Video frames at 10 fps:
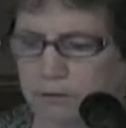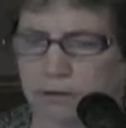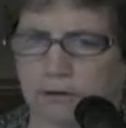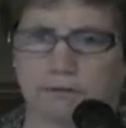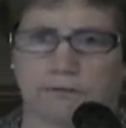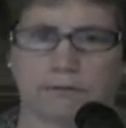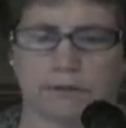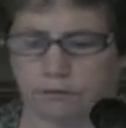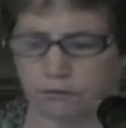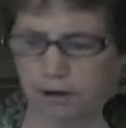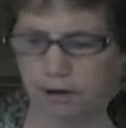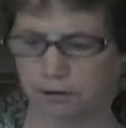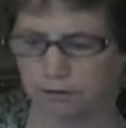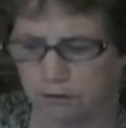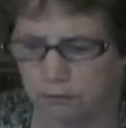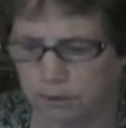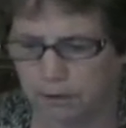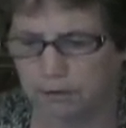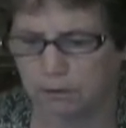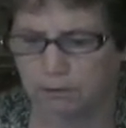of this change has
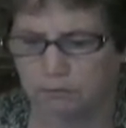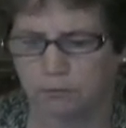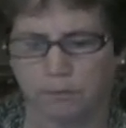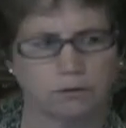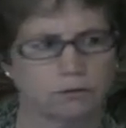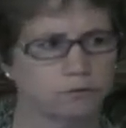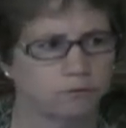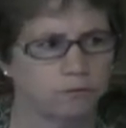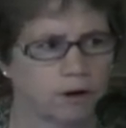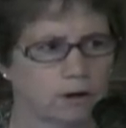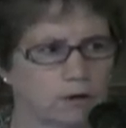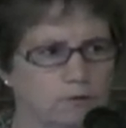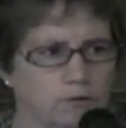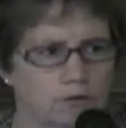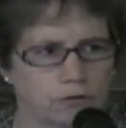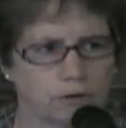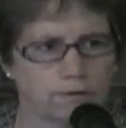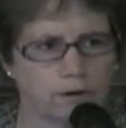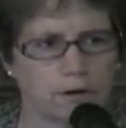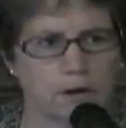been a tremendous conversion of our